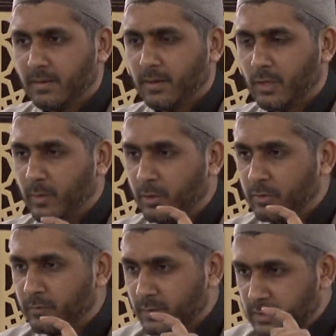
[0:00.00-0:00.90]
You we
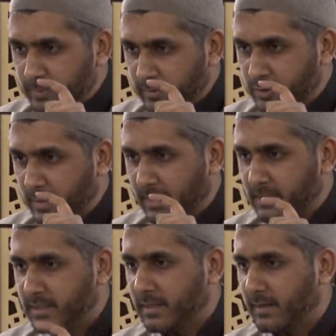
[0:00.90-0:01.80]
look for
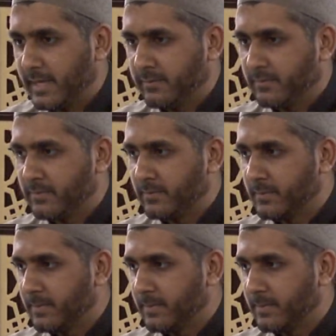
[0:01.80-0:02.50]
spirituality in life,